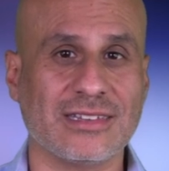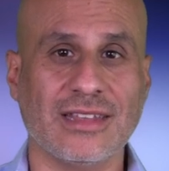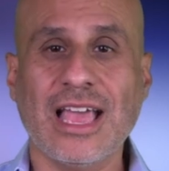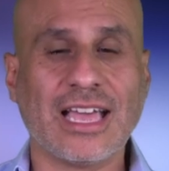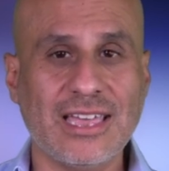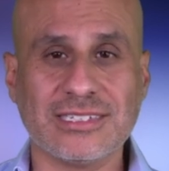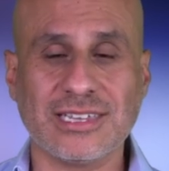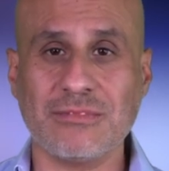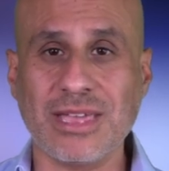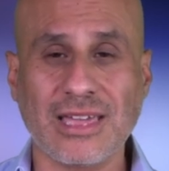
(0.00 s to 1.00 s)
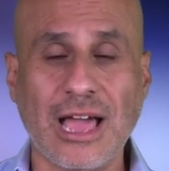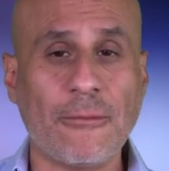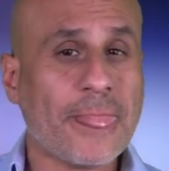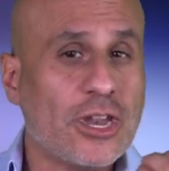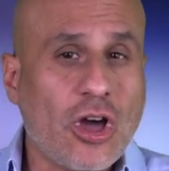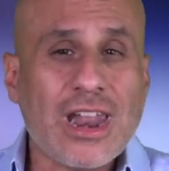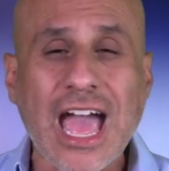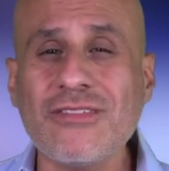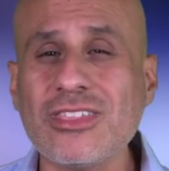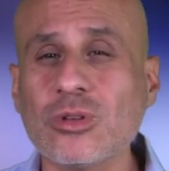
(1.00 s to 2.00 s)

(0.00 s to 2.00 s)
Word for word: and kissing and making out, not having